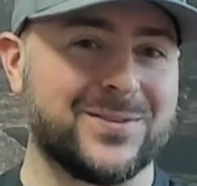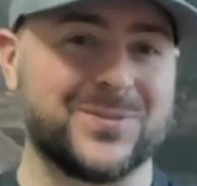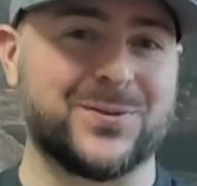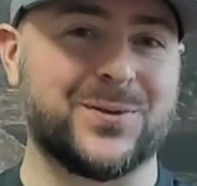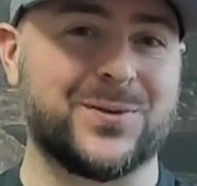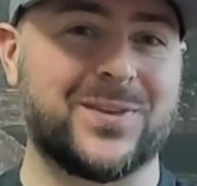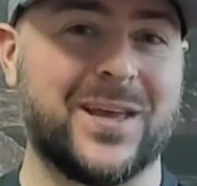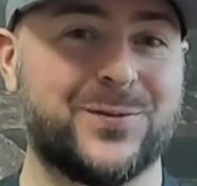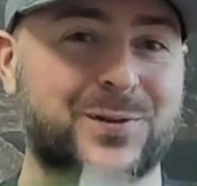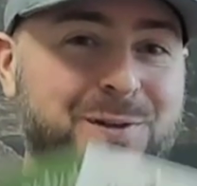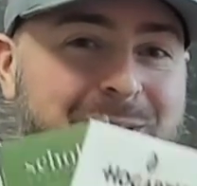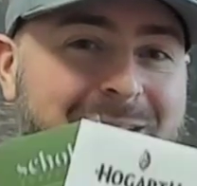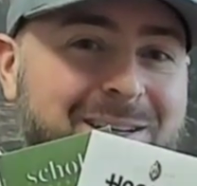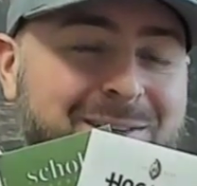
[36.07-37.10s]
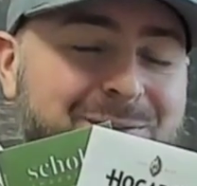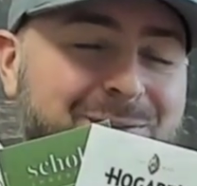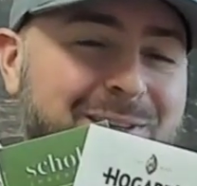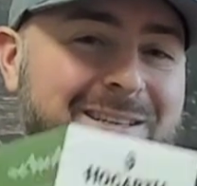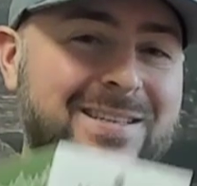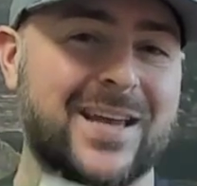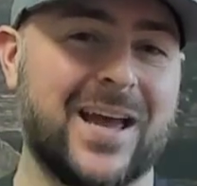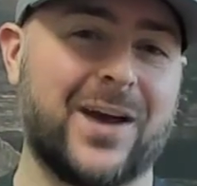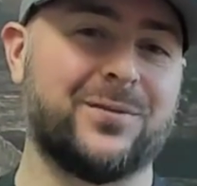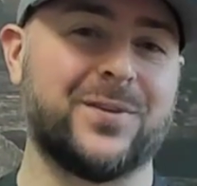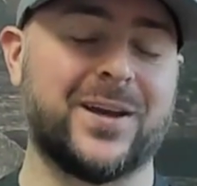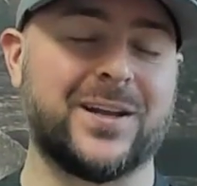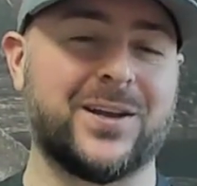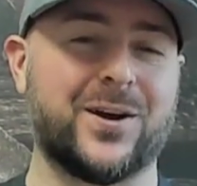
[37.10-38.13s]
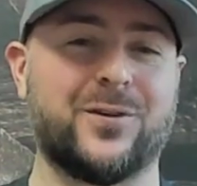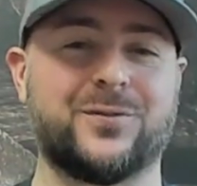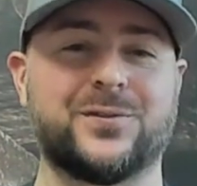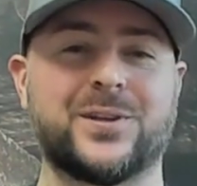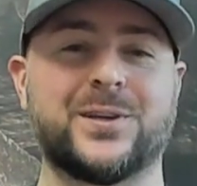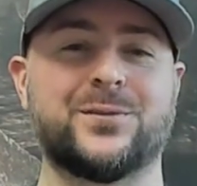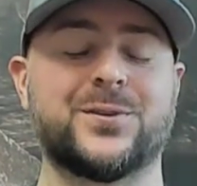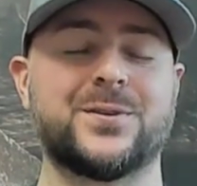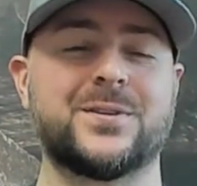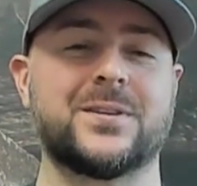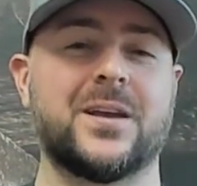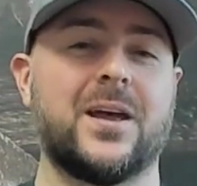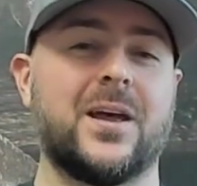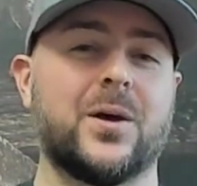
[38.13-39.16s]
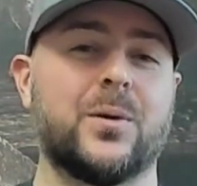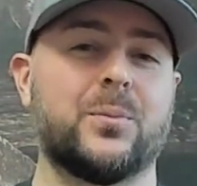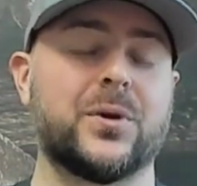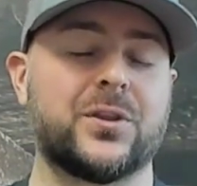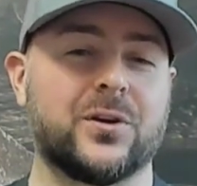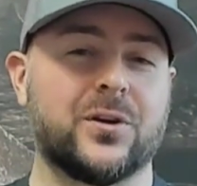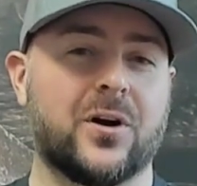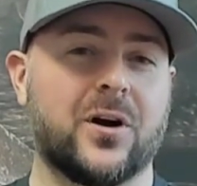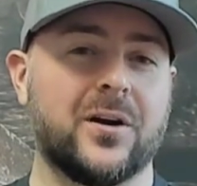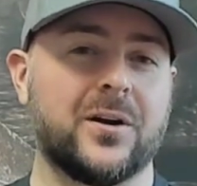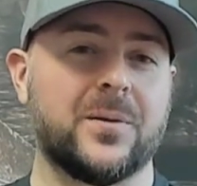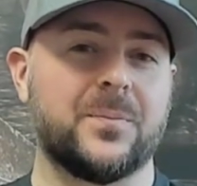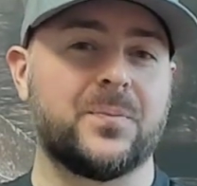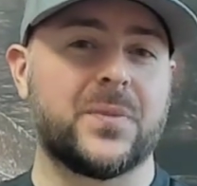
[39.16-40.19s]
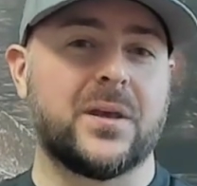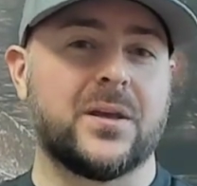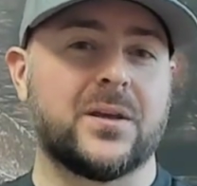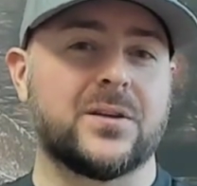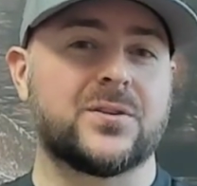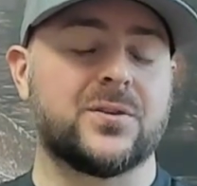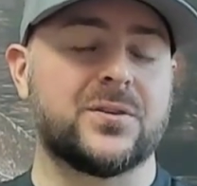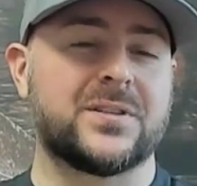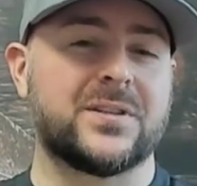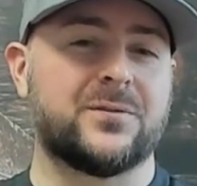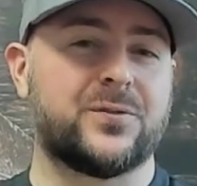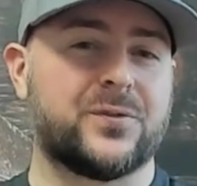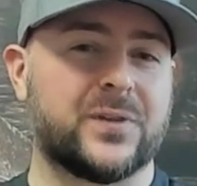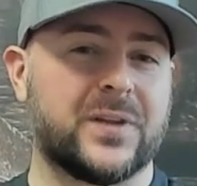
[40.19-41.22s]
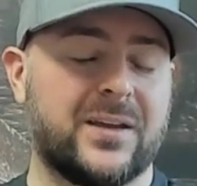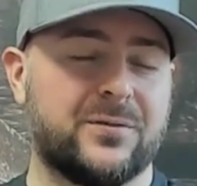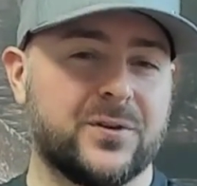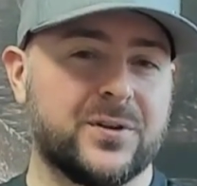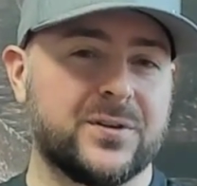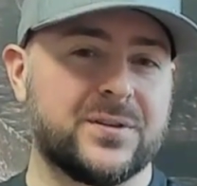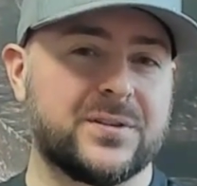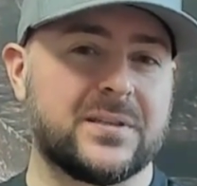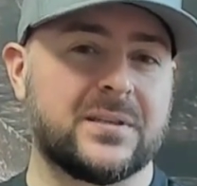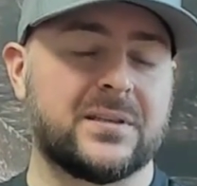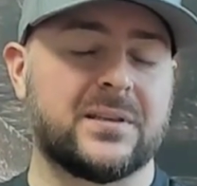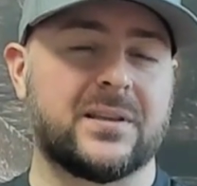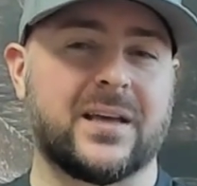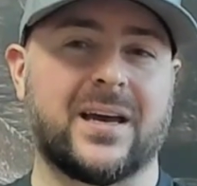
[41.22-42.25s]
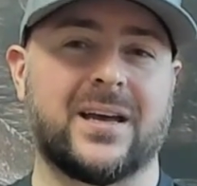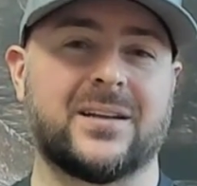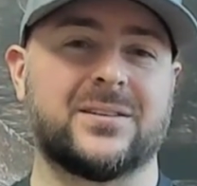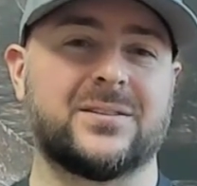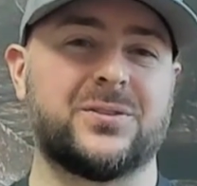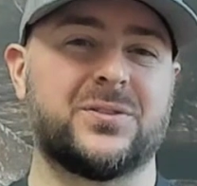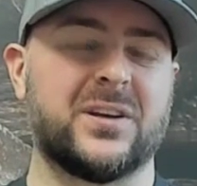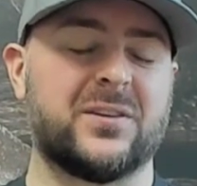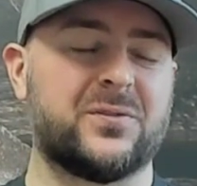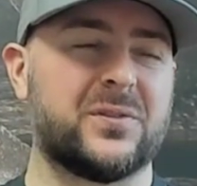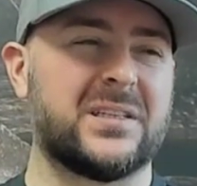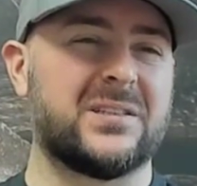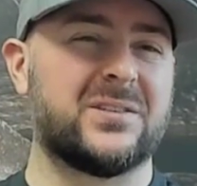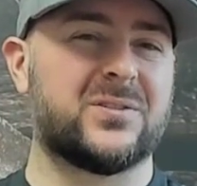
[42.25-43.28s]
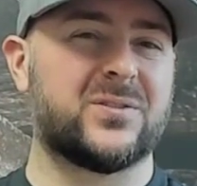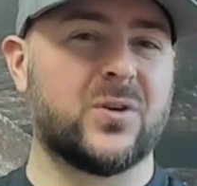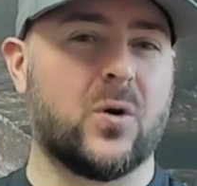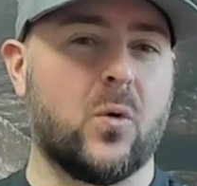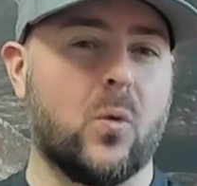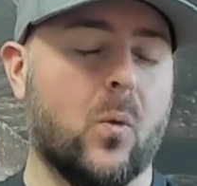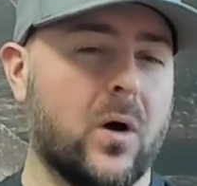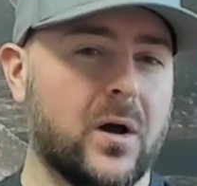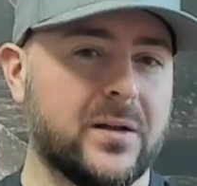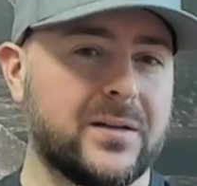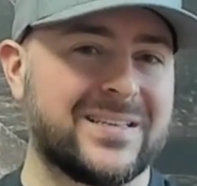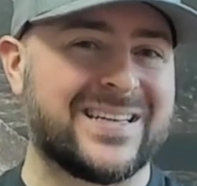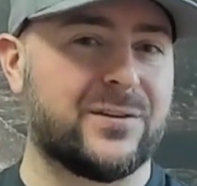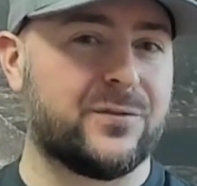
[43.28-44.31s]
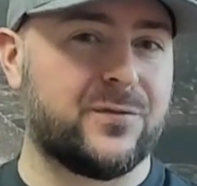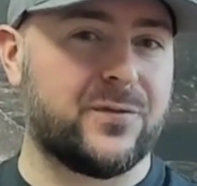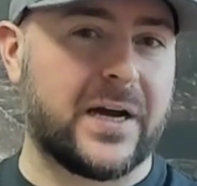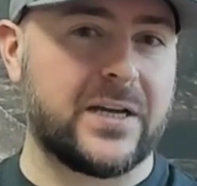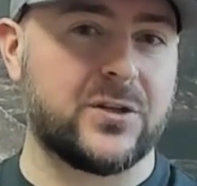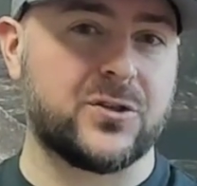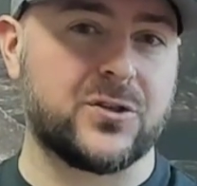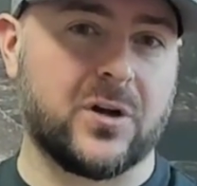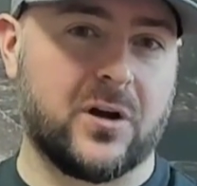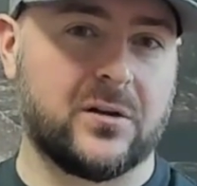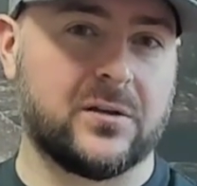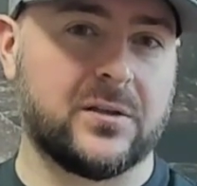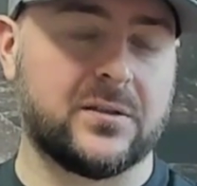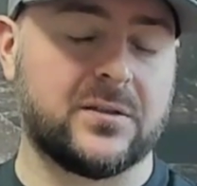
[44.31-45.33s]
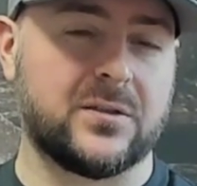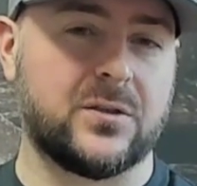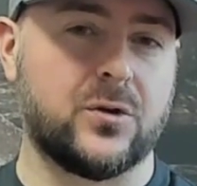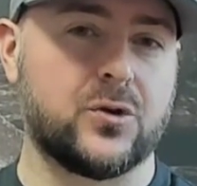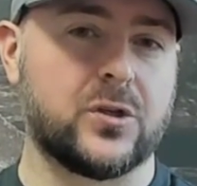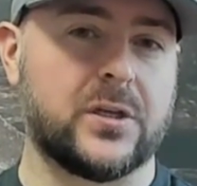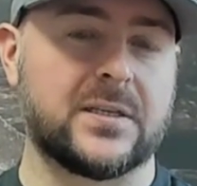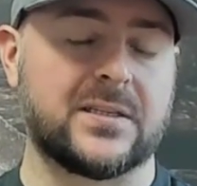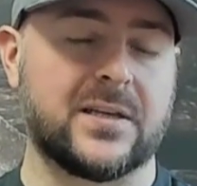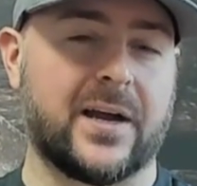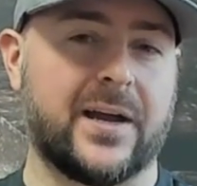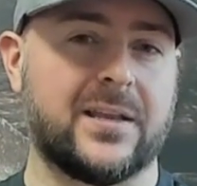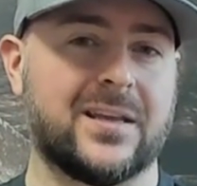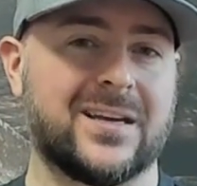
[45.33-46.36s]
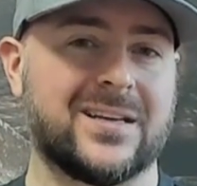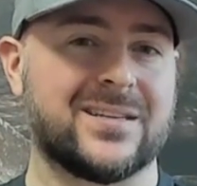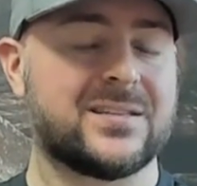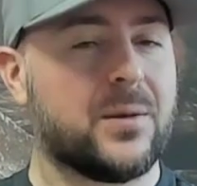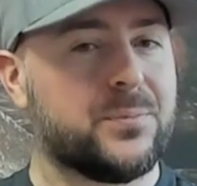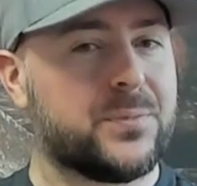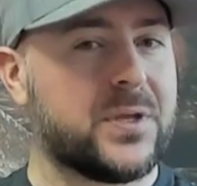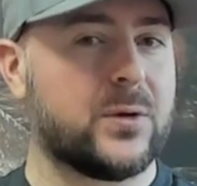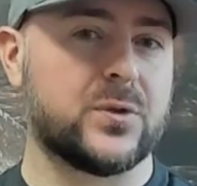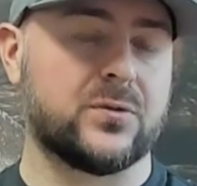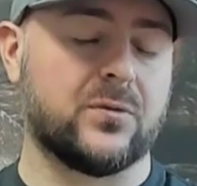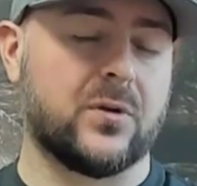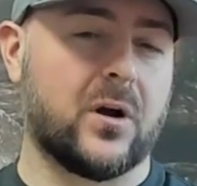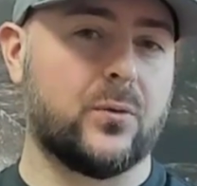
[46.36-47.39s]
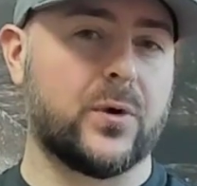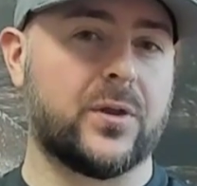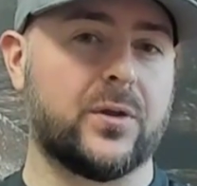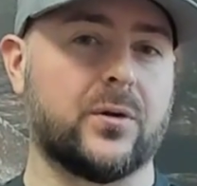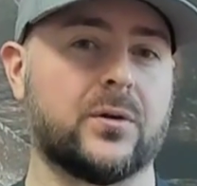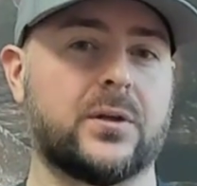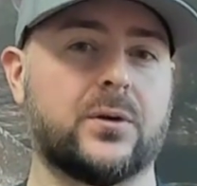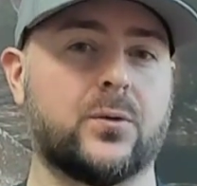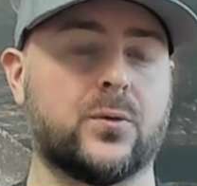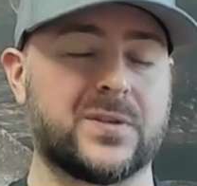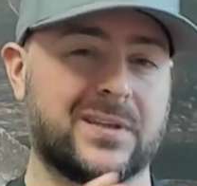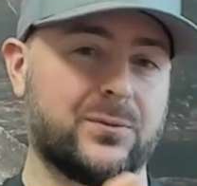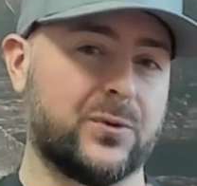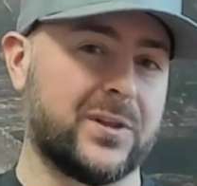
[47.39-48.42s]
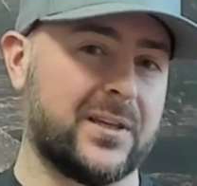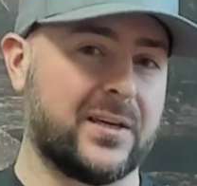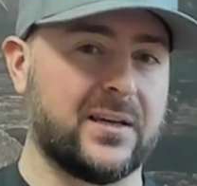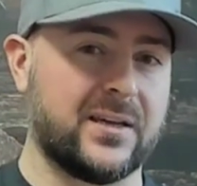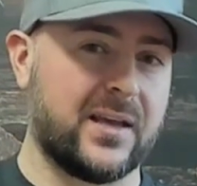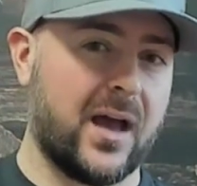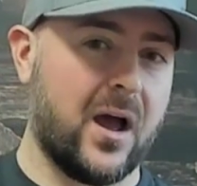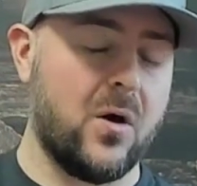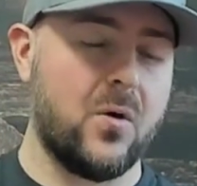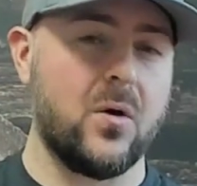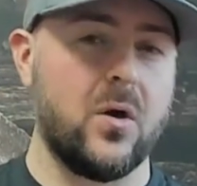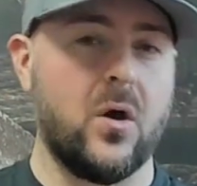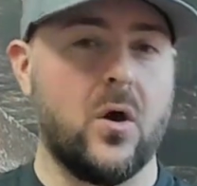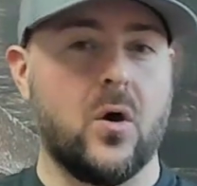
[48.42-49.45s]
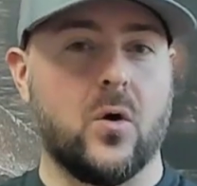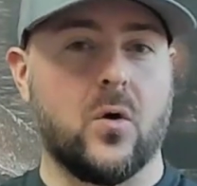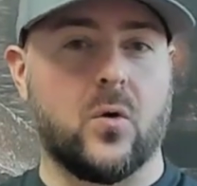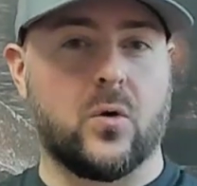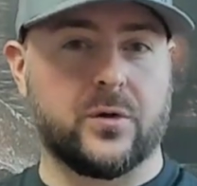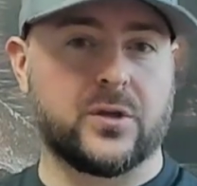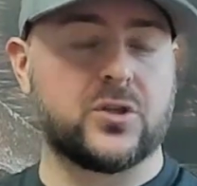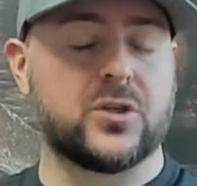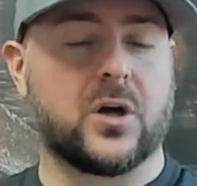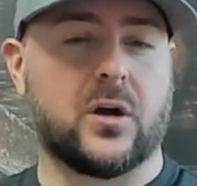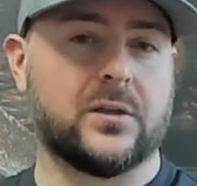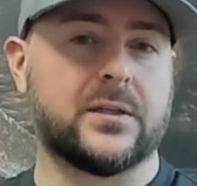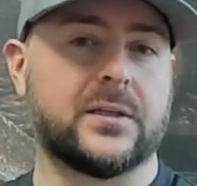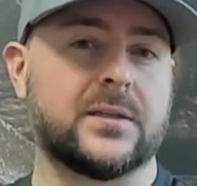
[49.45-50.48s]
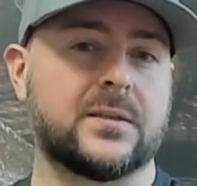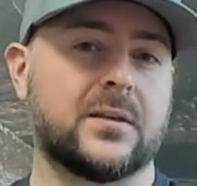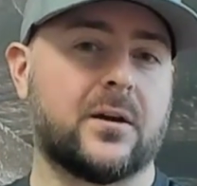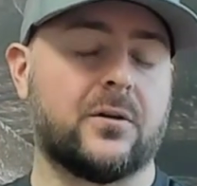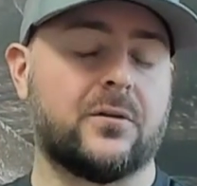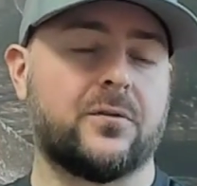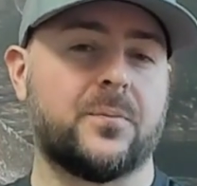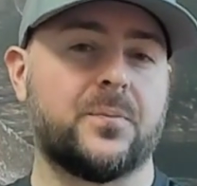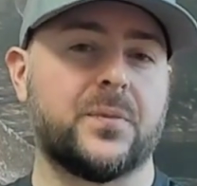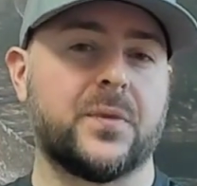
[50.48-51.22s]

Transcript: So thankfully none of these have any off flavors, but there are certain flavors that you definitely don't want in a fine chocolate. It's usually a sign that something was wrong, whether it was with the cacao or the chocolate itself.